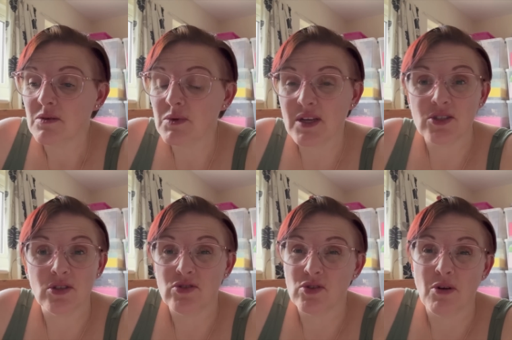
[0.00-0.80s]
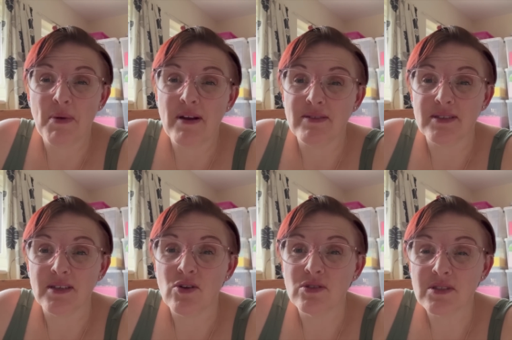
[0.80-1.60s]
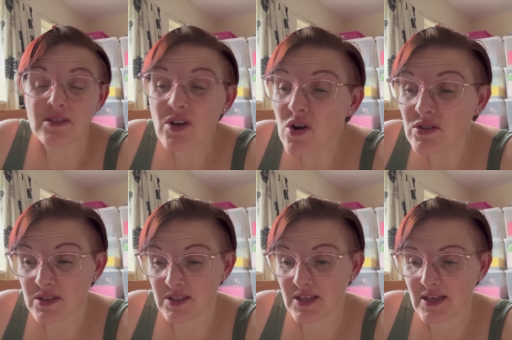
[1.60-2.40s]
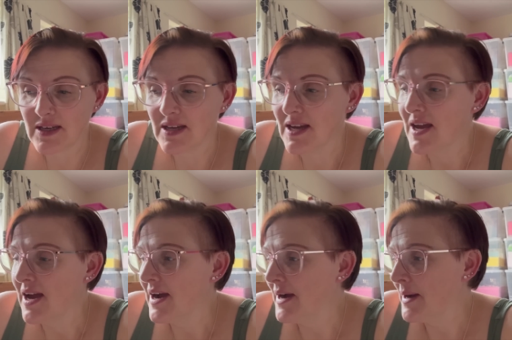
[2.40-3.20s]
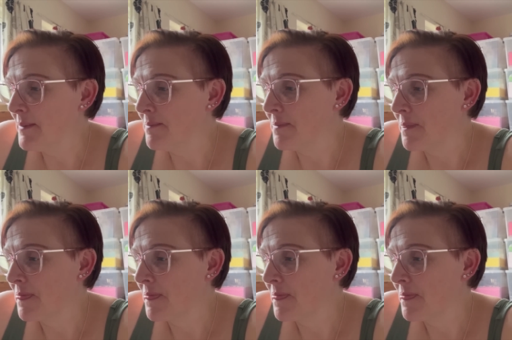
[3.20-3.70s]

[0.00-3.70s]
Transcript: We get judged on our parenting con constantly. Um,